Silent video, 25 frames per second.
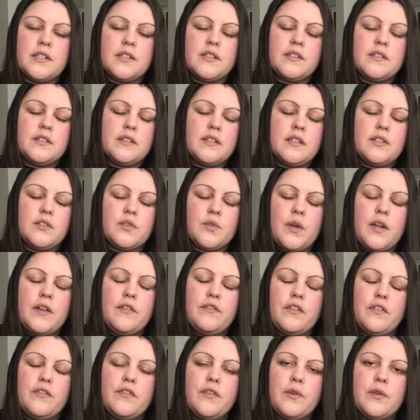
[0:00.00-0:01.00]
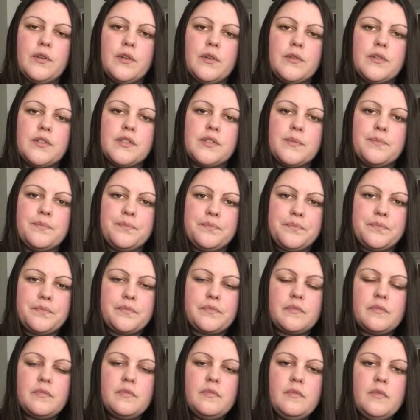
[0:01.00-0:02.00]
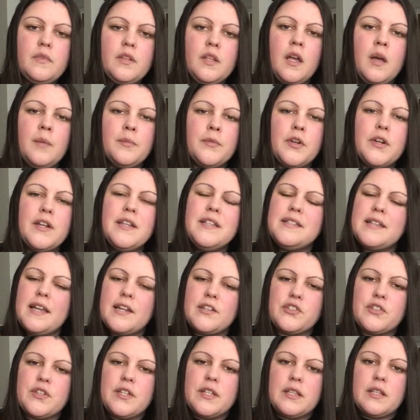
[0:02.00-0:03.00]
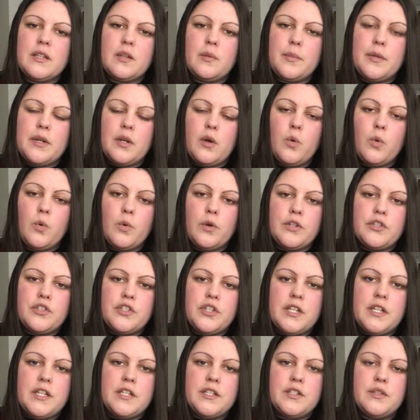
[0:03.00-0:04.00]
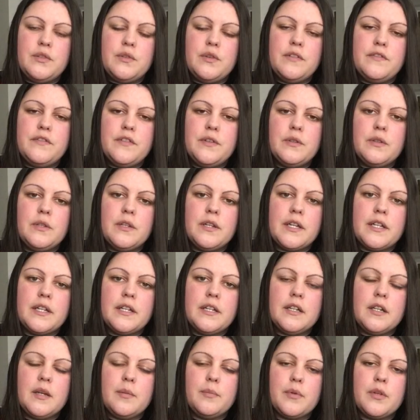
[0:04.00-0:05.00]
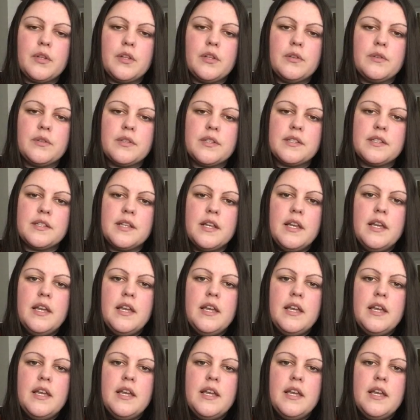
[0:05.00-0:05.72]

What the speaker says: It's great for photos. There is actually a little bit of orange in it too if you look at it up close.